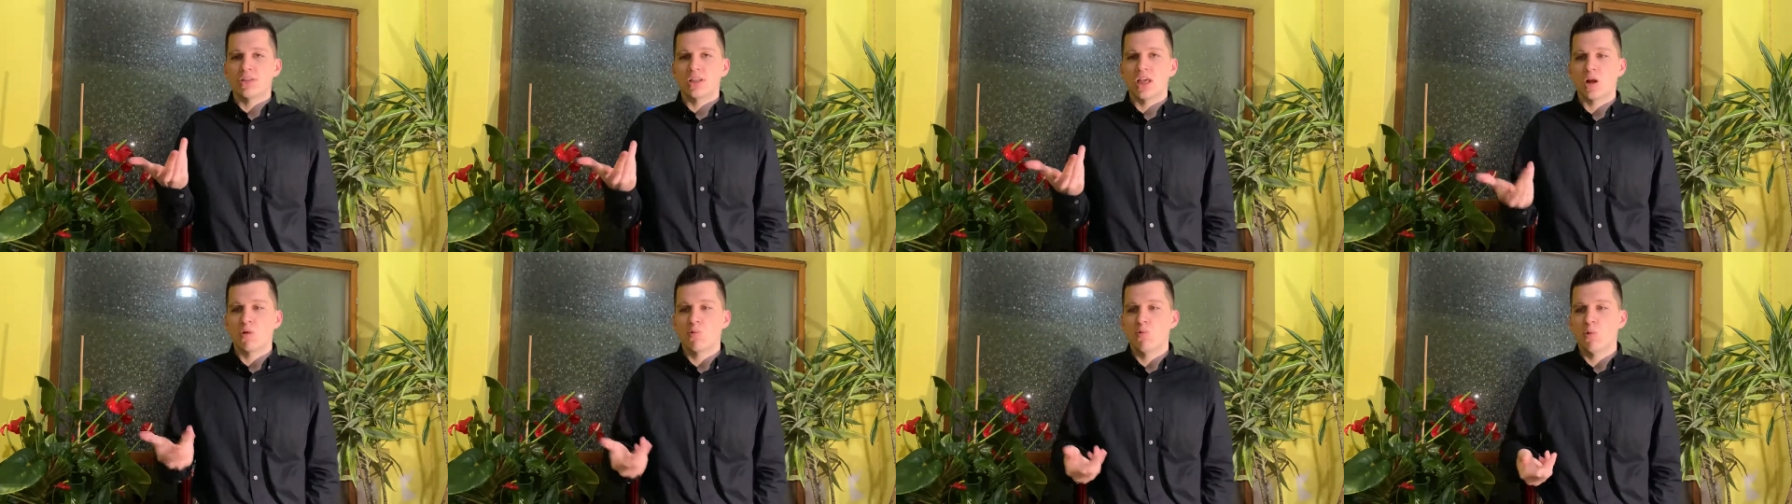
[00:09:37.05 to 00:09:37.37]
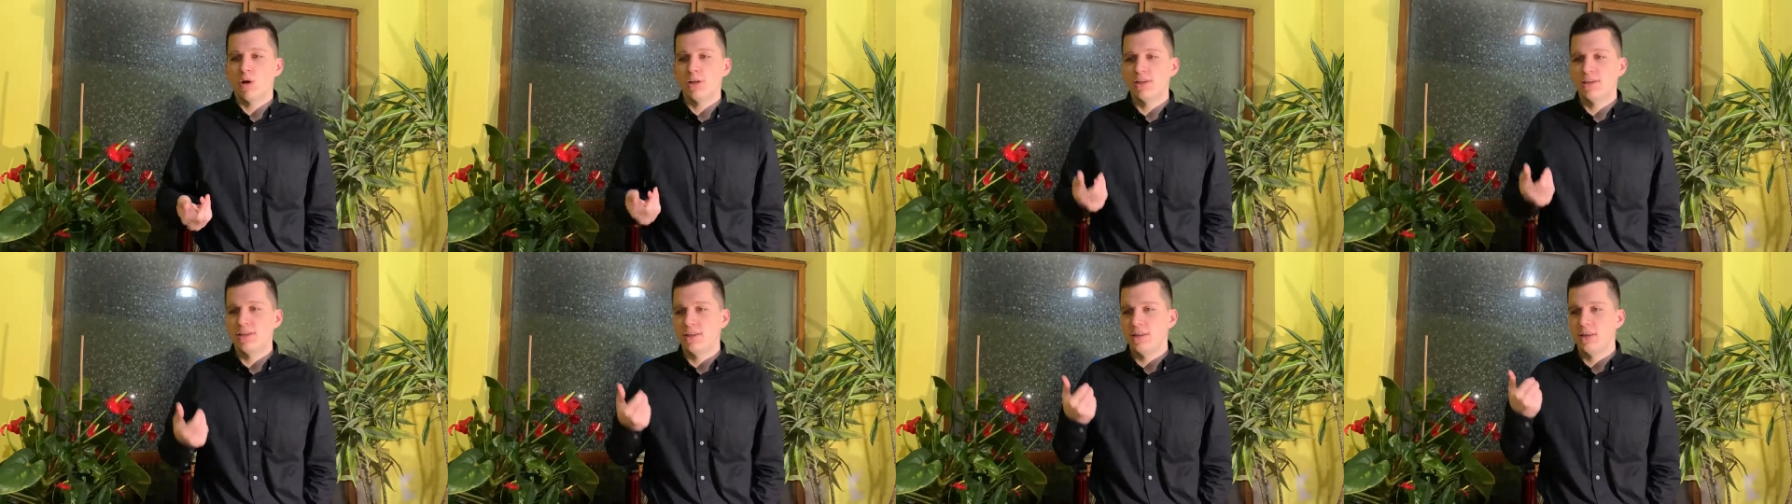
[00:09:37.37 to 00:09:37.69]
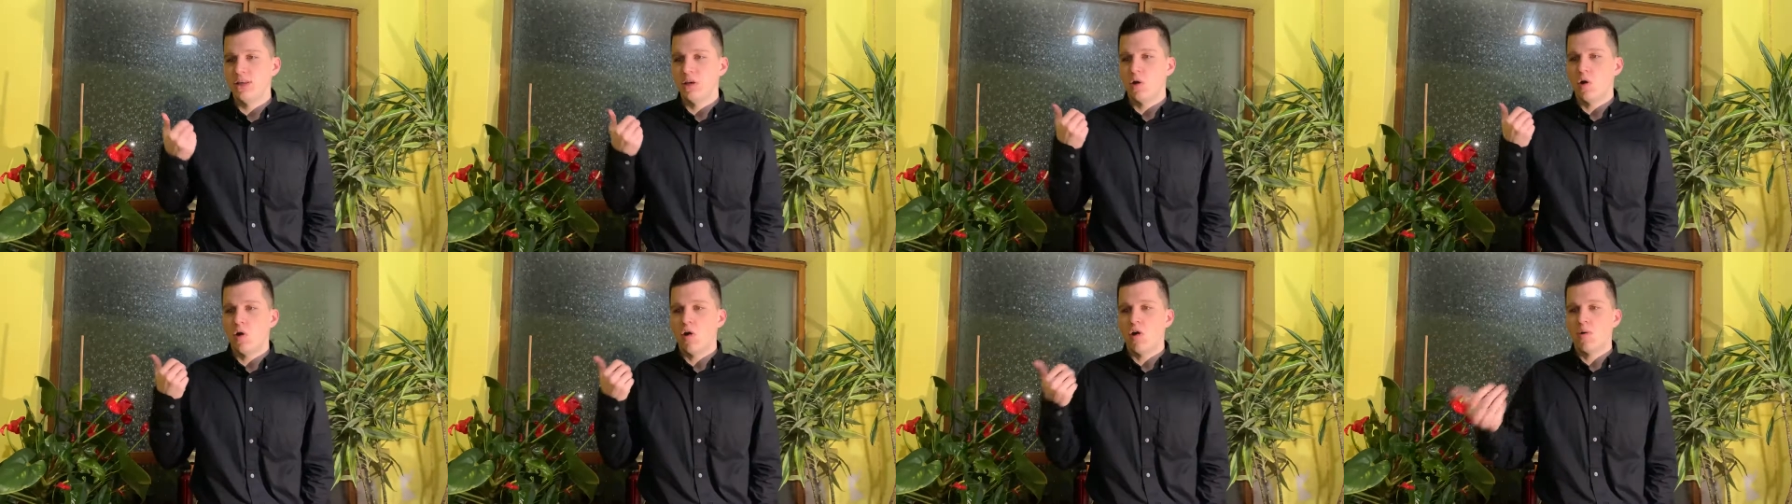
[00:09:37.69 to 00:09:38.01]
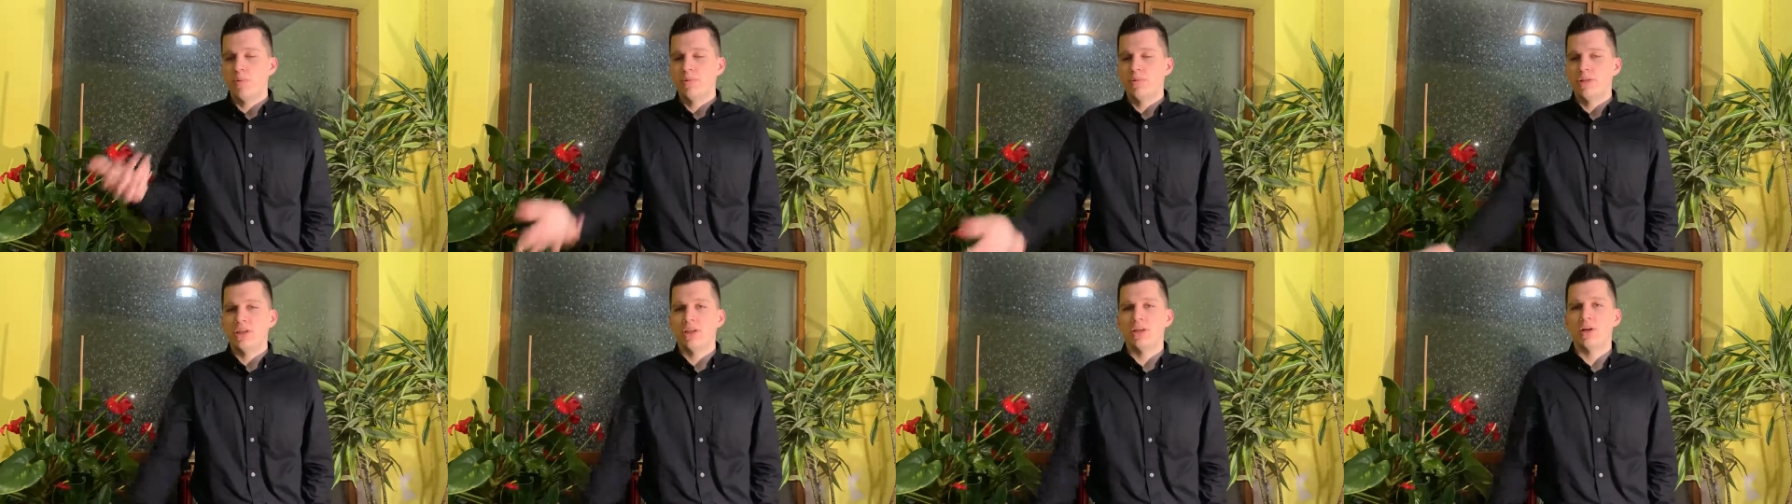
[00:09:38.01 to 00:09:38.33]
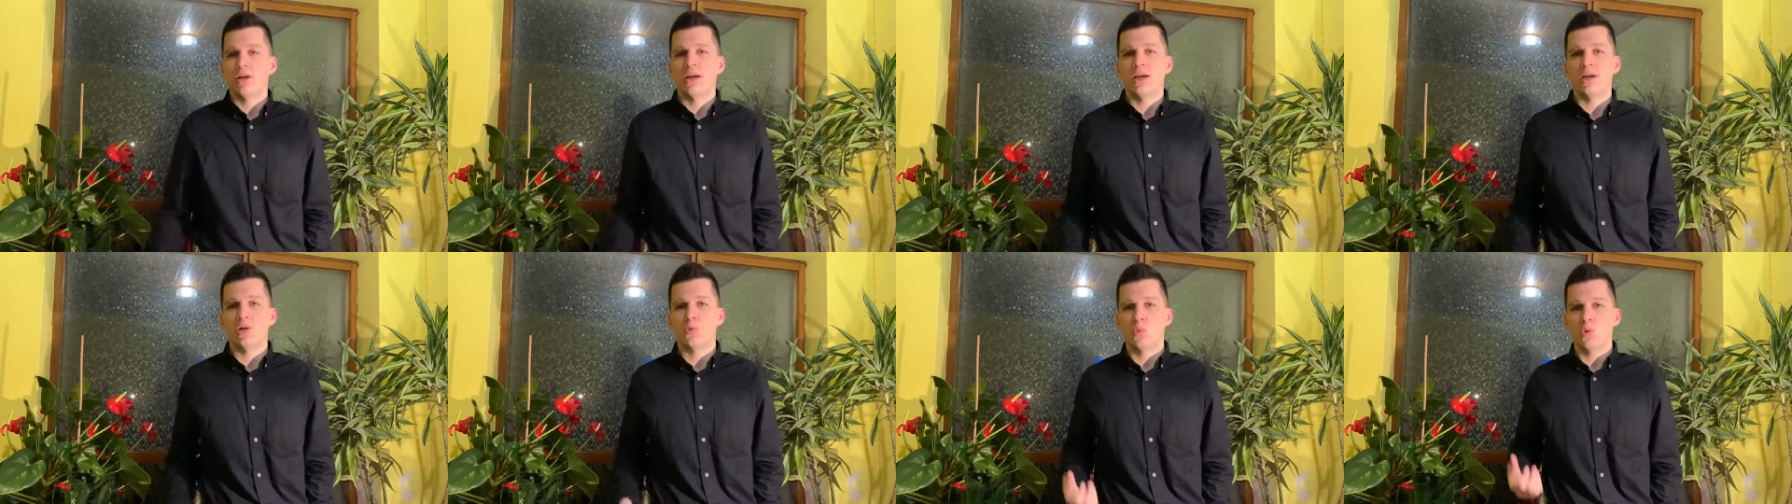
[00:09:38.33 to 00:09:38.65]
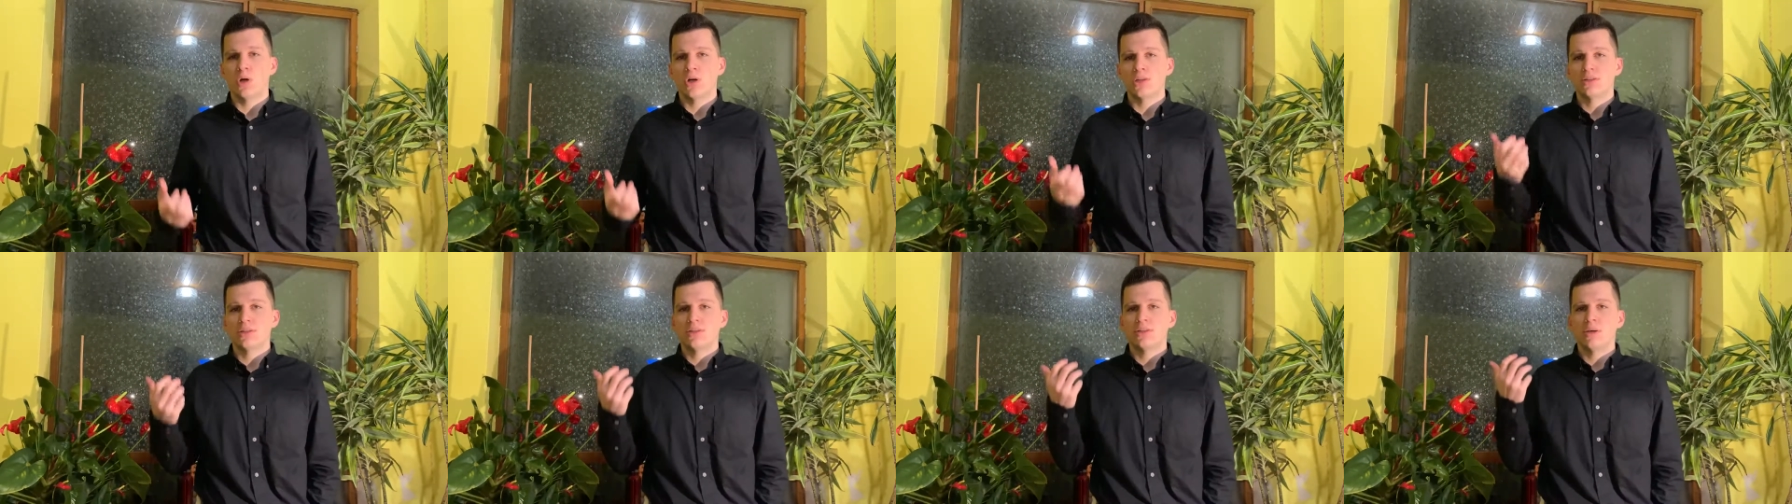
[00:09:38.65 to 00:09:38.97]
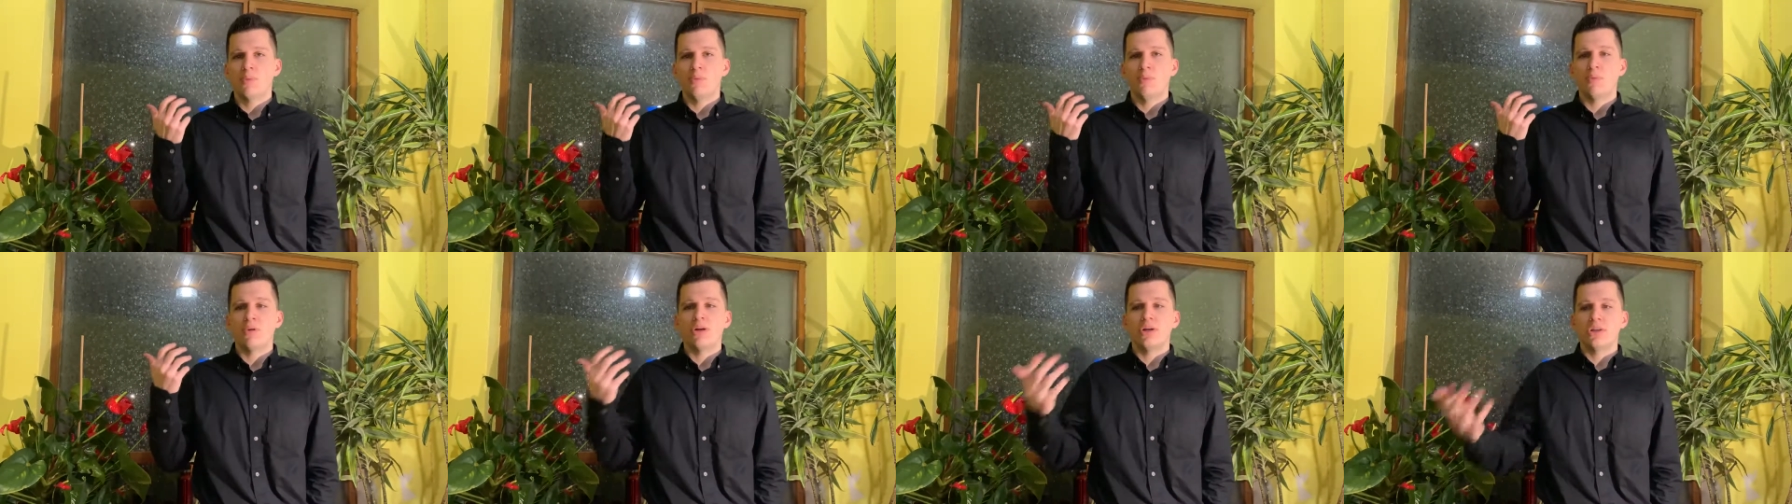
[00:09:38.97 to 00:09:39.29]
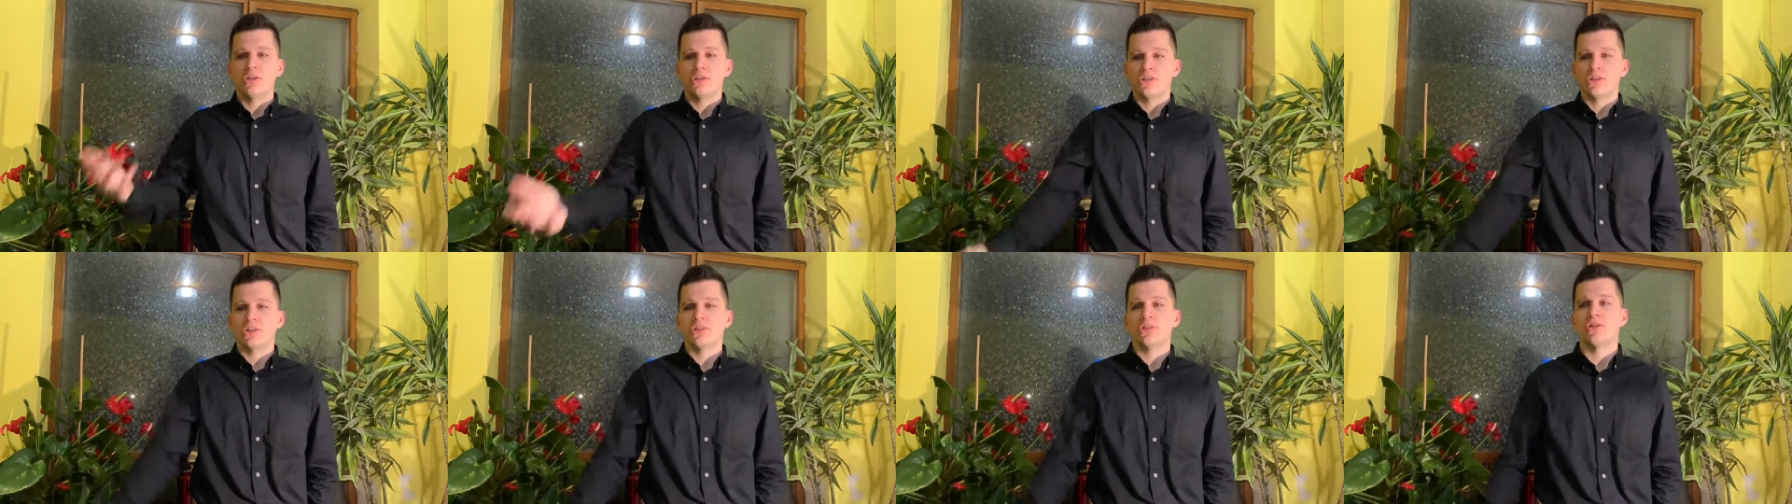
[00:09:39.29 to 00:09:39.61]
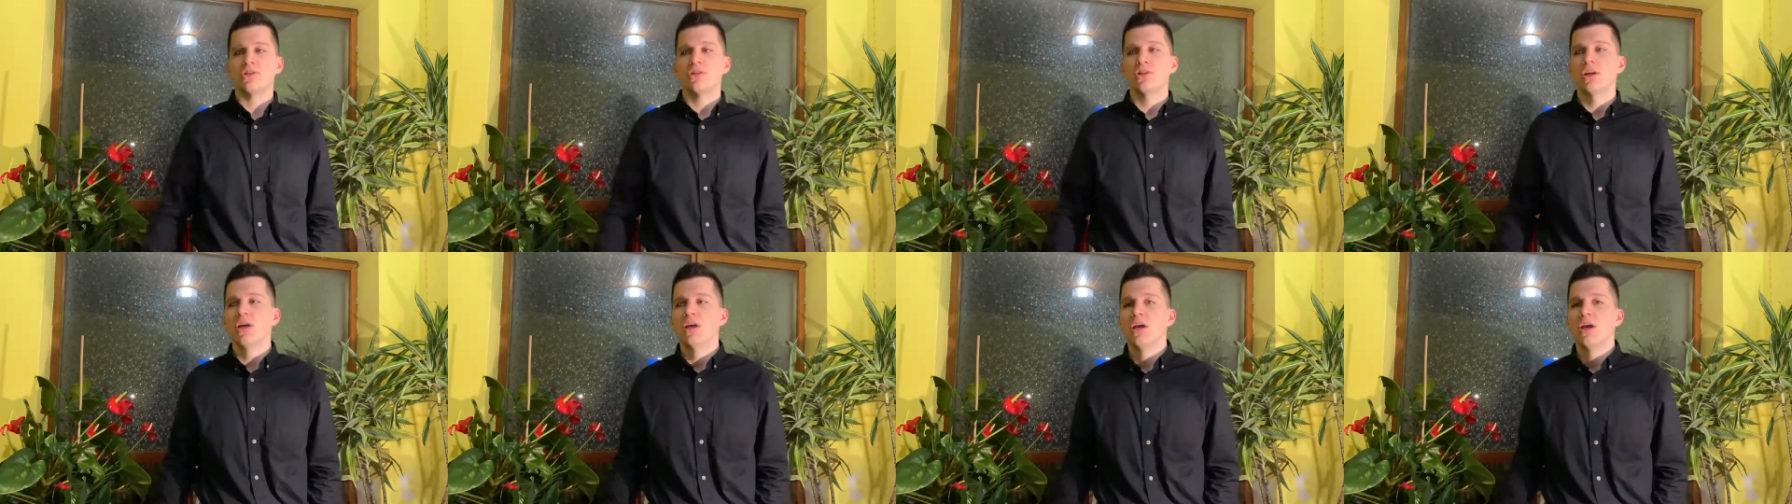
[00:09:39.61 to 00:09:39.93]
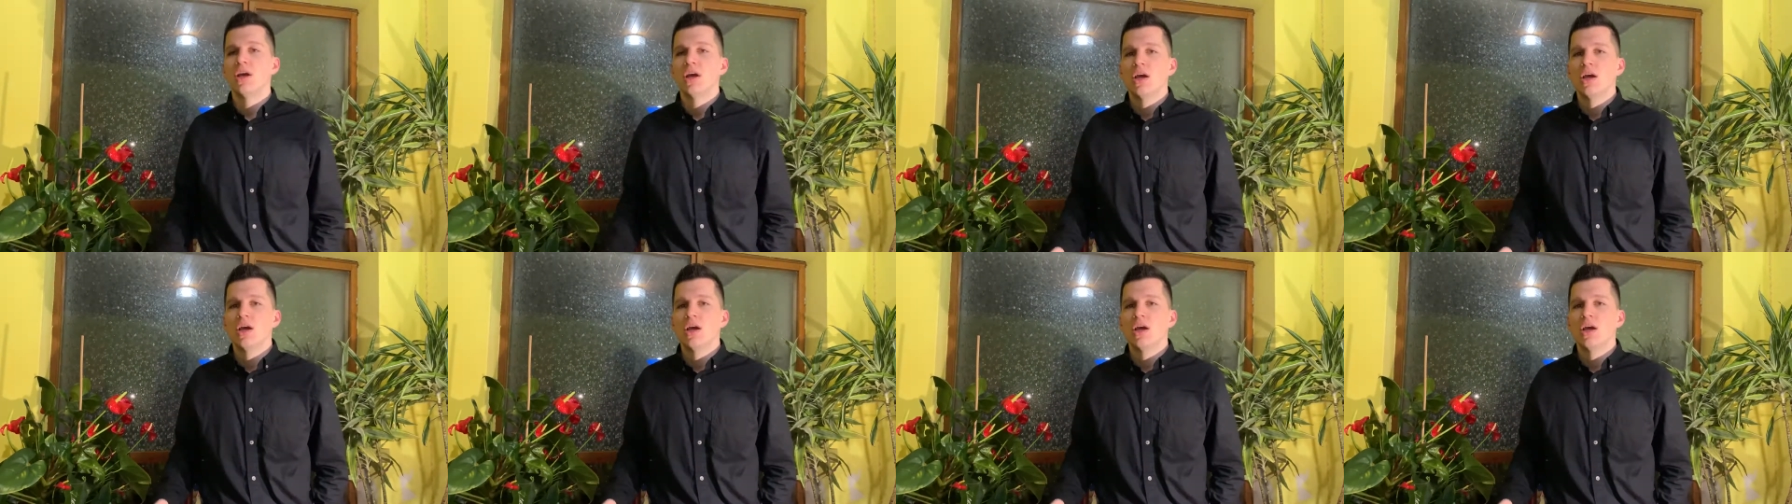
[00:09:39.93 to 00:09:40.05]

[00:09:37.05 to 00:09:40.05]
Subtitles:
like what's the opt-in rate, what's the purchase